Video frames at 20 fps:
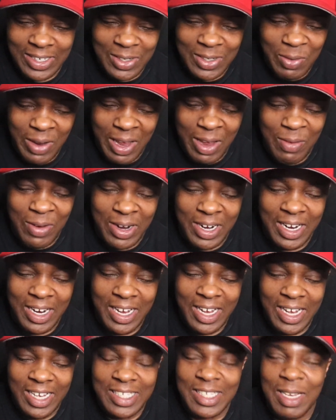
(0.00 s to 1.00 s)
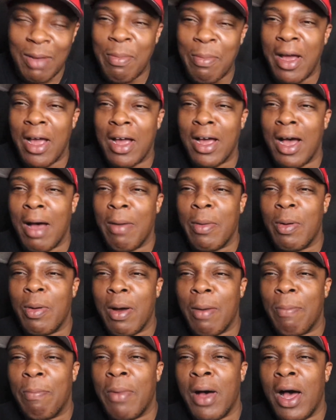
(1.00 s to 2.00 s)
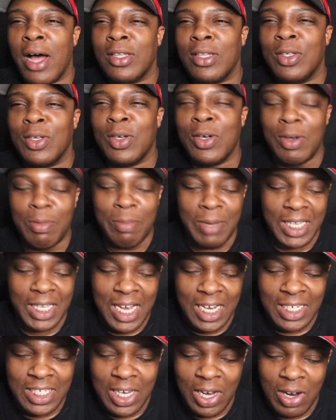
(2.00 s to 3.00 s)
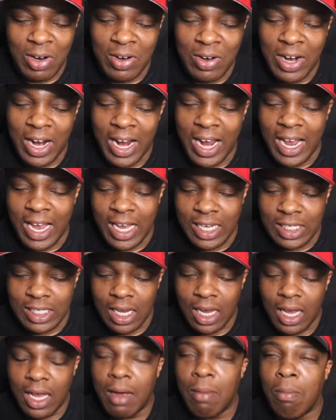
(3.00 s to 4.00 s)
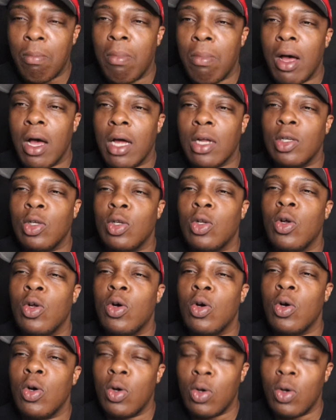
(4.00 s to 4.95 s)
Wait, what is, somebody called me what Badu be? That's how crazy. He said, Badu.